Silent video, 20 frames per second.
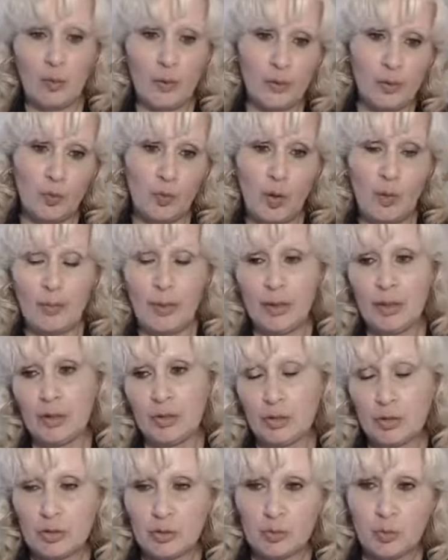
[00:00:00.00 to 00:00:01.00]
Wonder Woman,
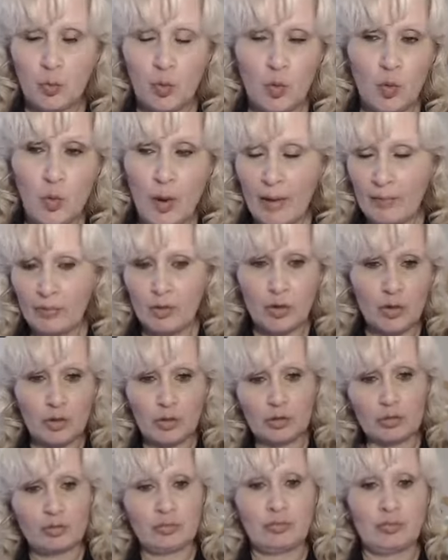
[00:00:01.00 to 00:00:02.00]
or
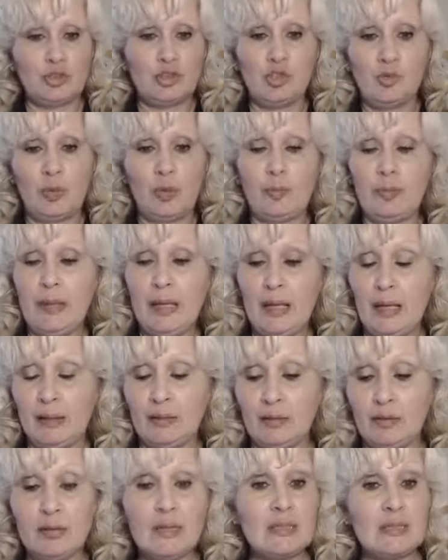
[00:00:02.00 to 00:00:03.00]
whoever super being
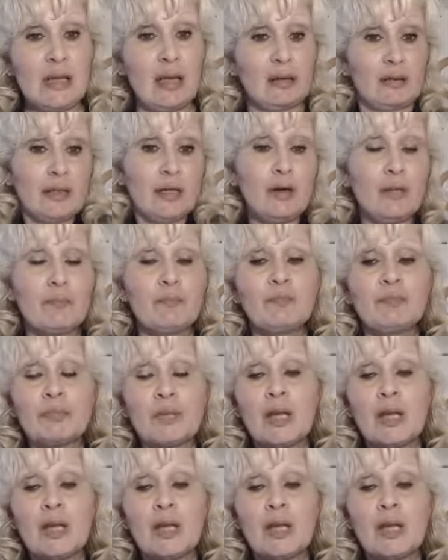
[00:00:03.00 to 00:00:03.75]
there is out there.